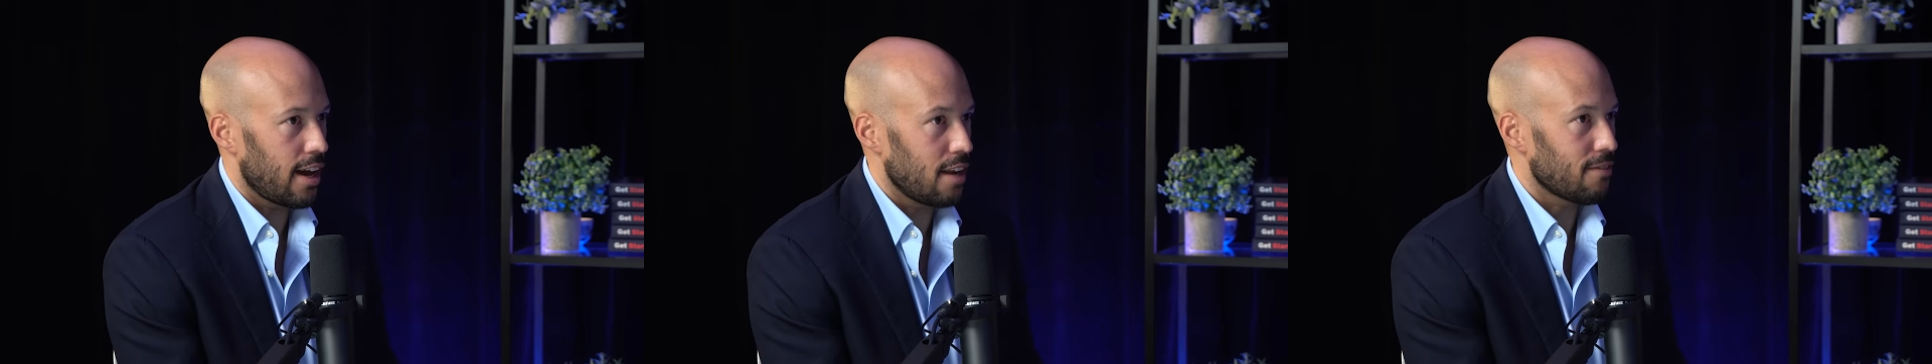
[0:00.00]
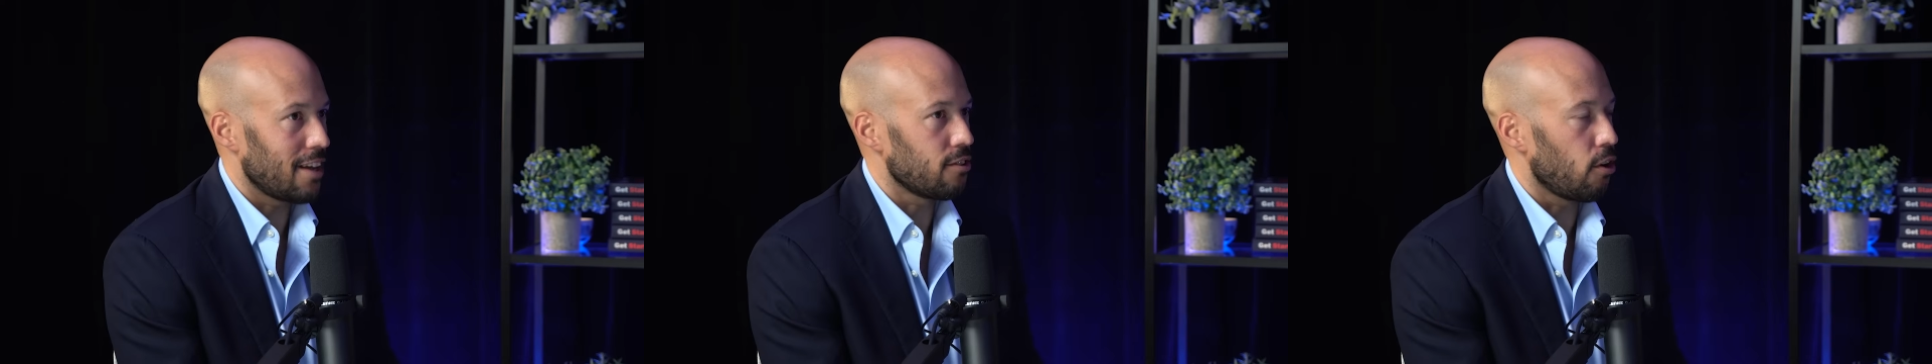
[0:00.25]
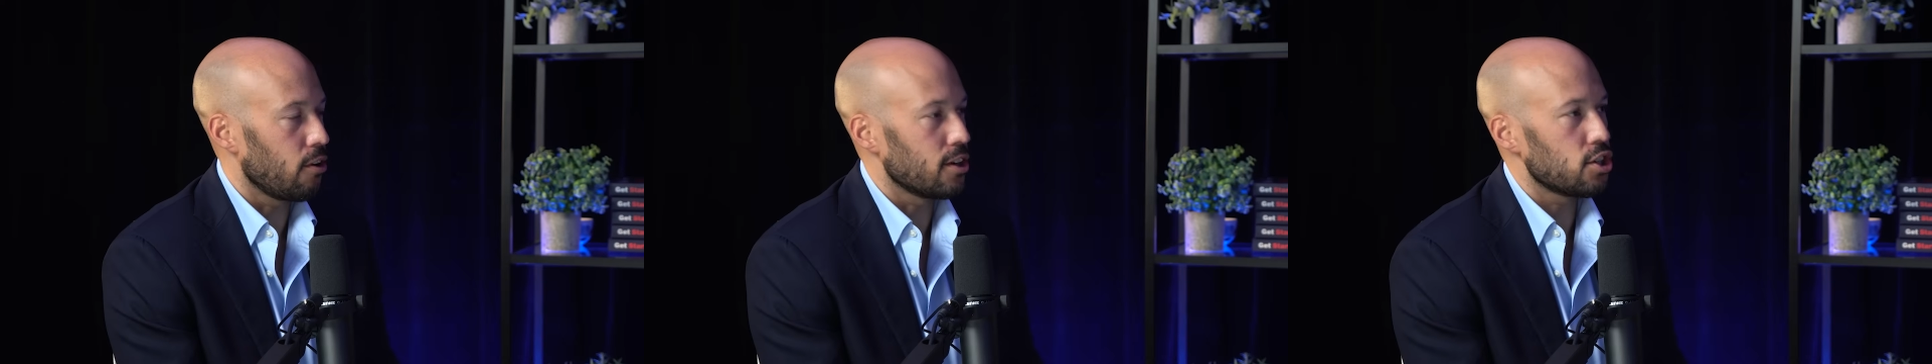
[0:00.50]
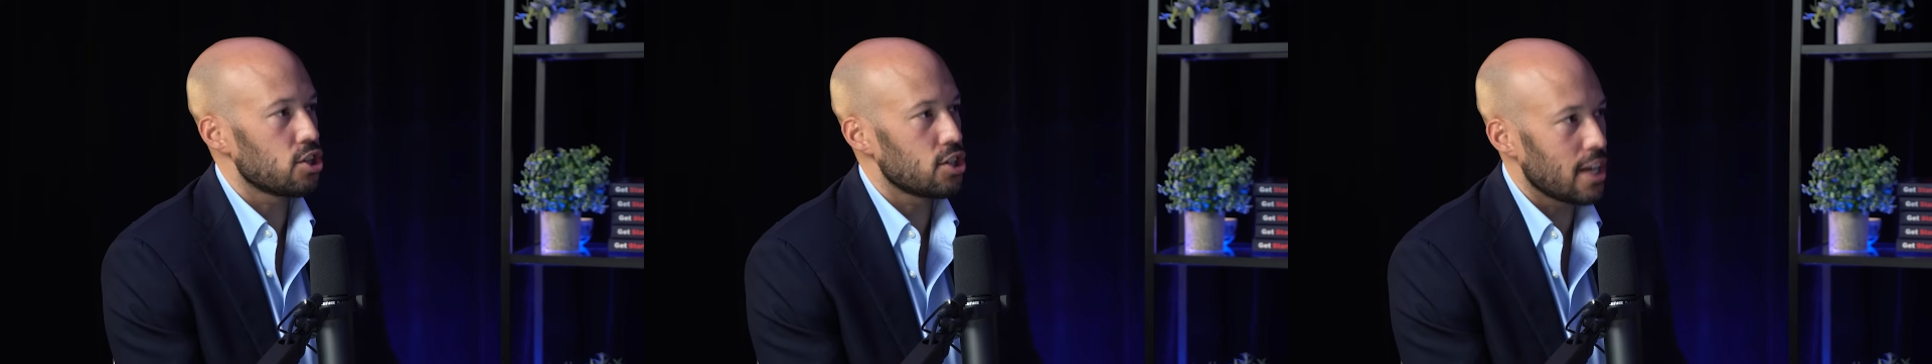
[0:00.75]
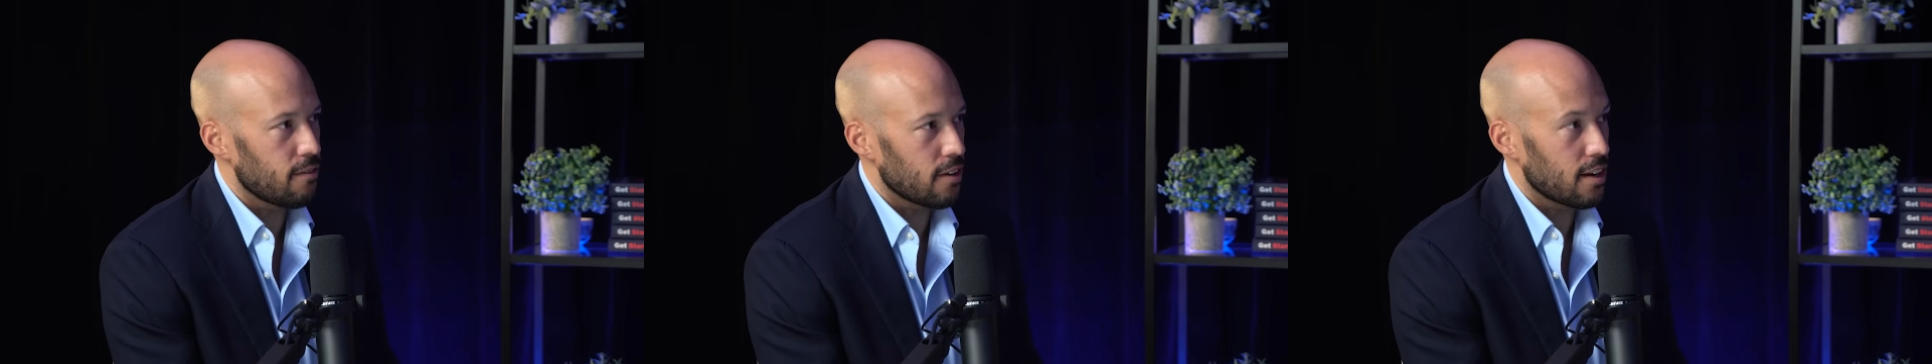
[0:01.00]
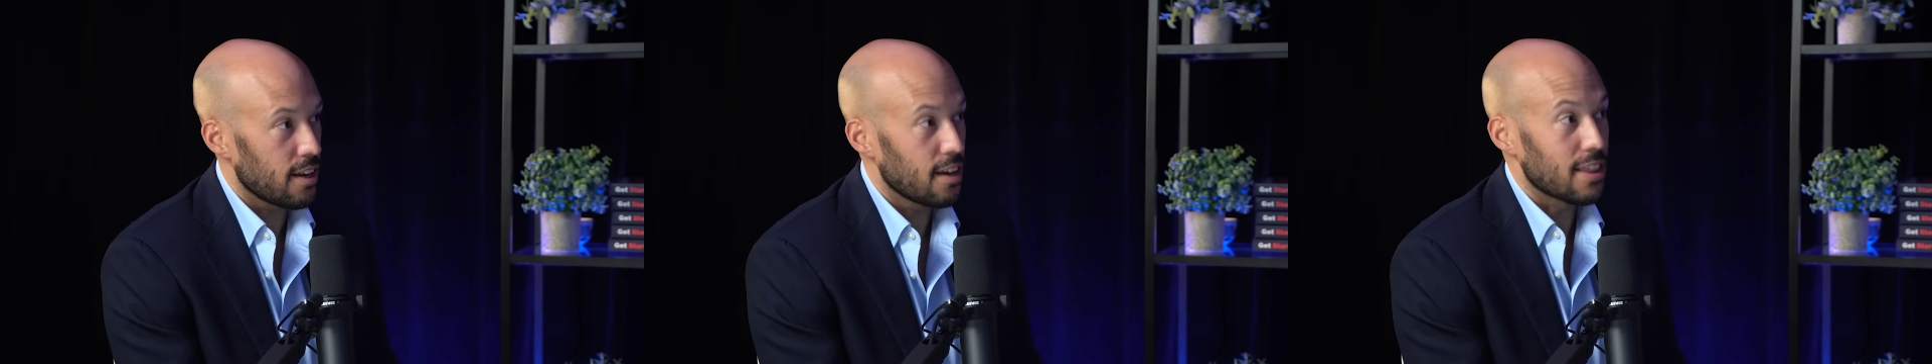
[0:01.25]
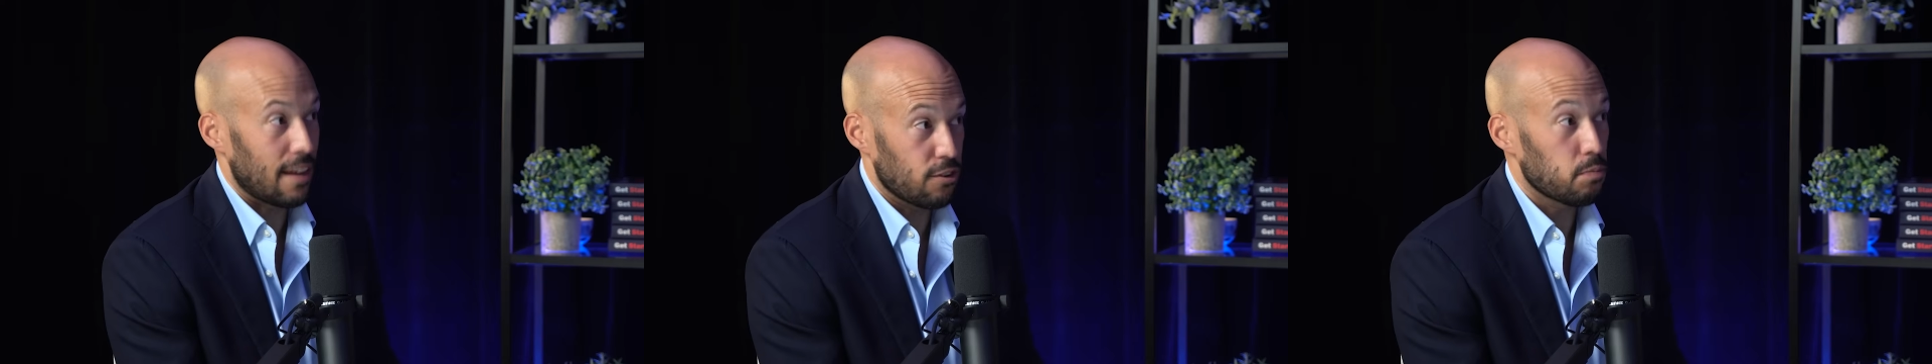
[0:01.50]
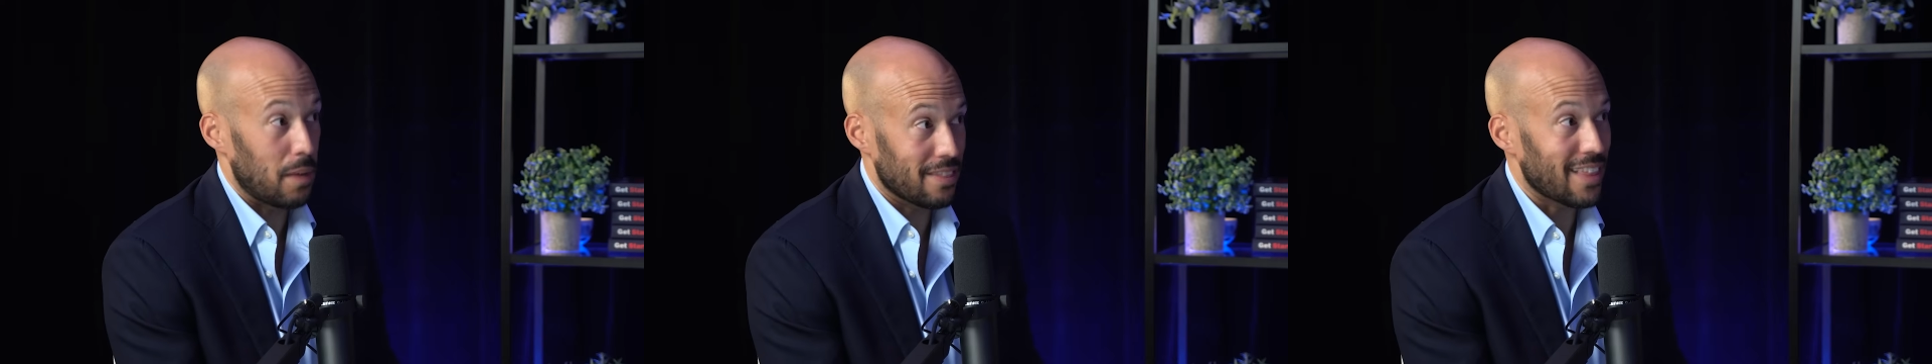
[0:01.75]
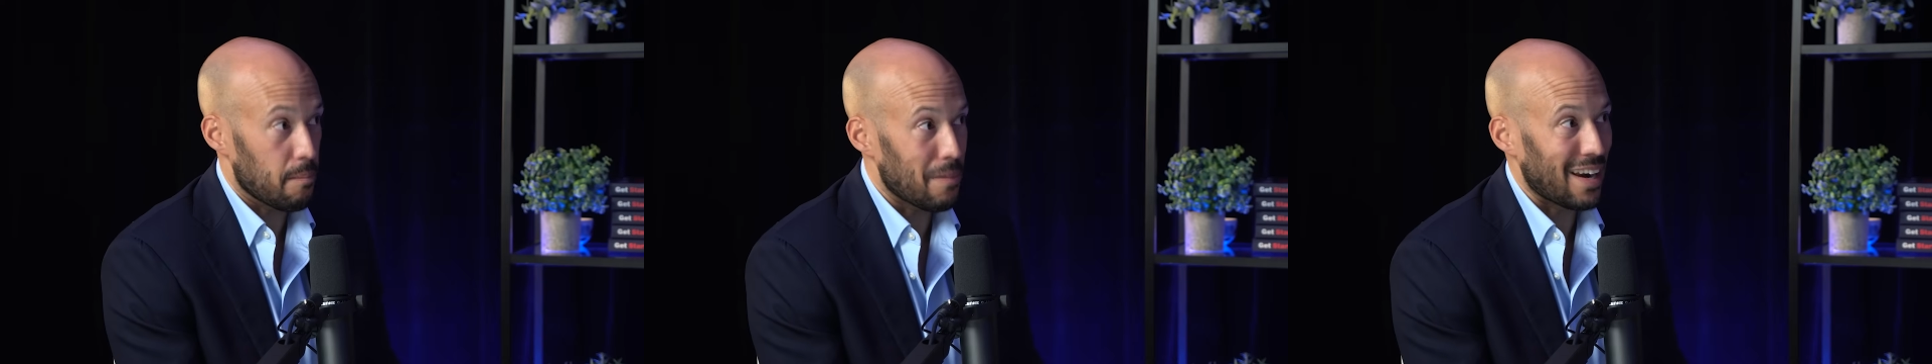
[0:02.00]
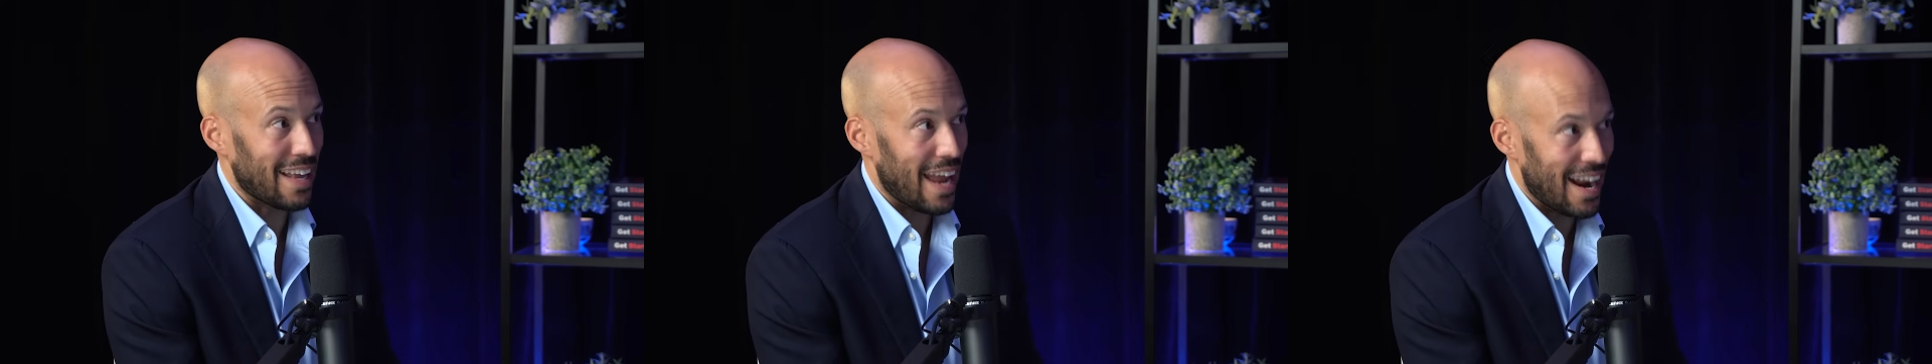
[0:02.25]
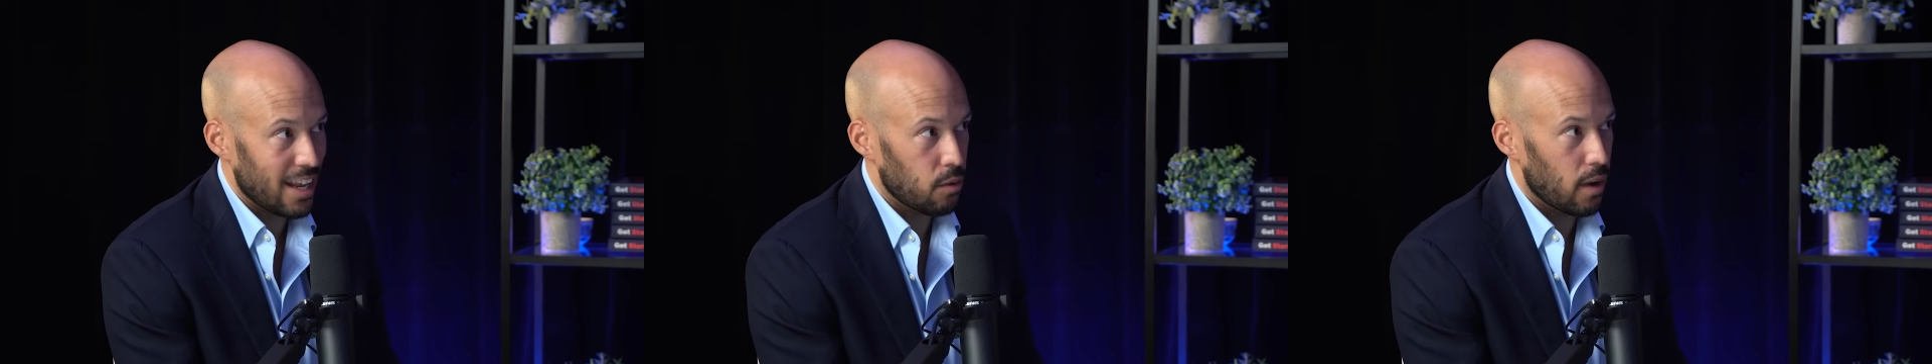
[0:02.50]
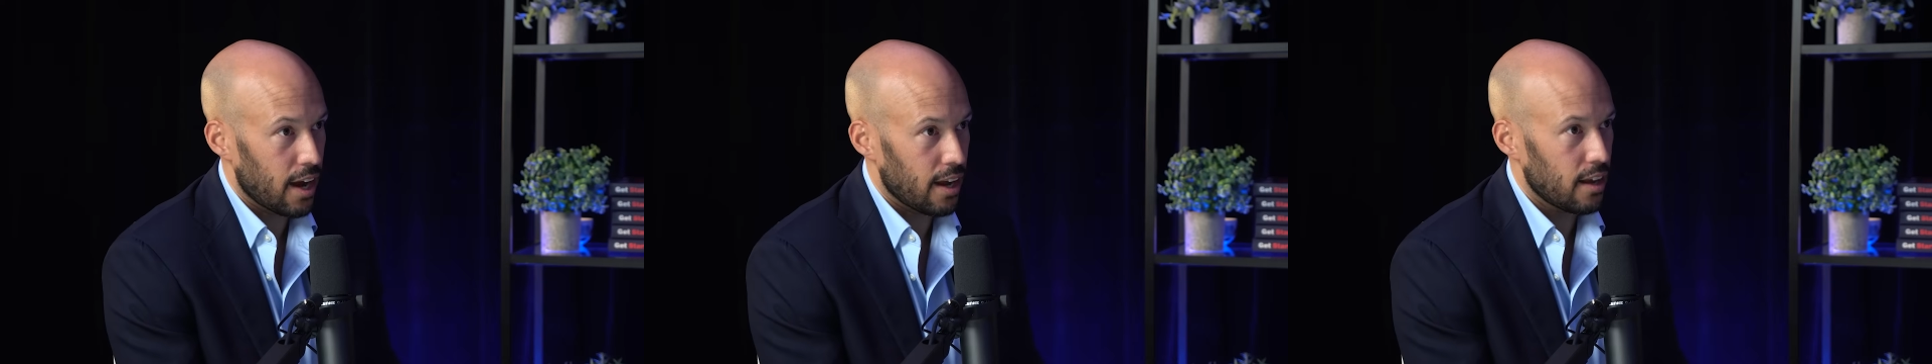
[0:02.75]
And if they don't achieve it, they've spent that money anyway.